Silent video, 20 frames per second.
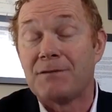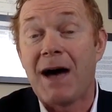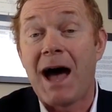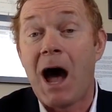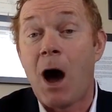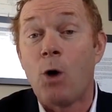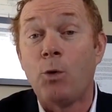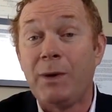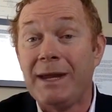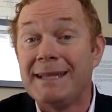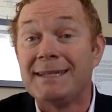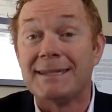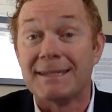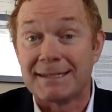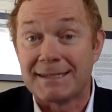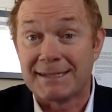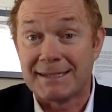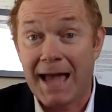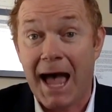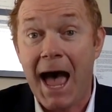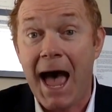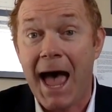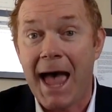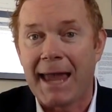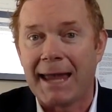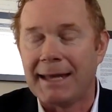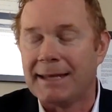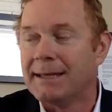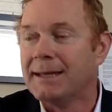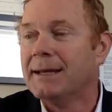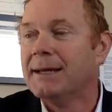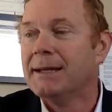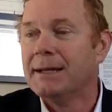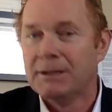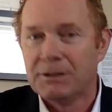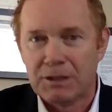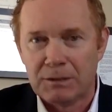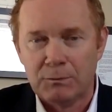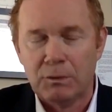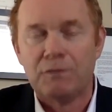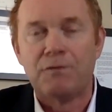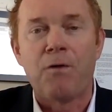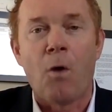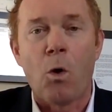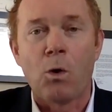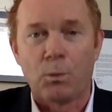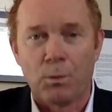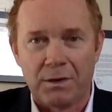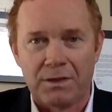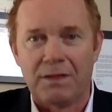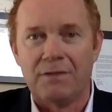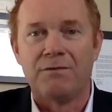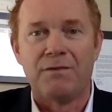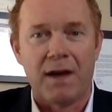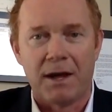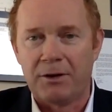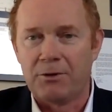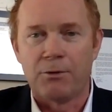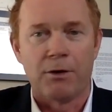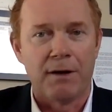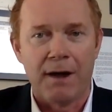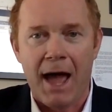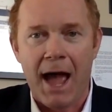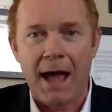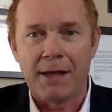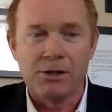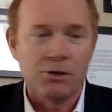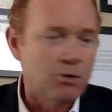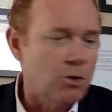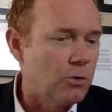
of how we decide to move forward with a vendor or not.